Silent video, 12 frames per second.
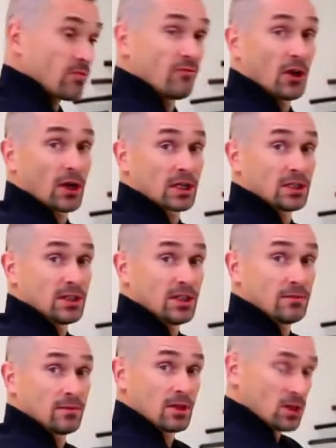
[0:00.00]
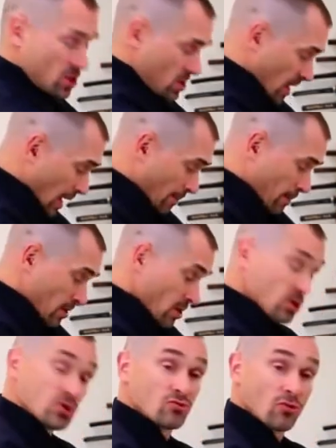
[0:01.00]
very clean, stop
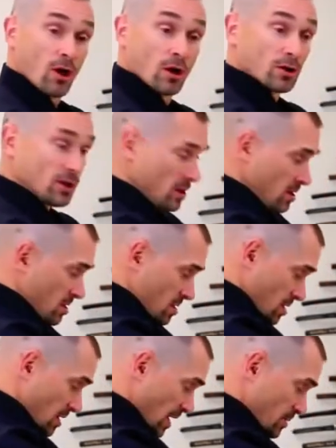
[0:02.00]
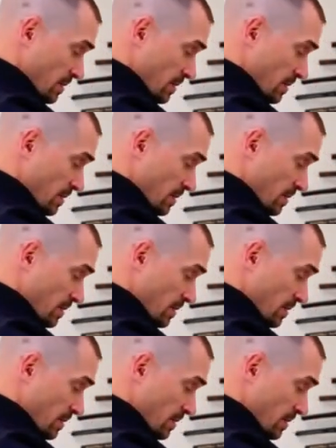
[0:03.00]
strongly, and that's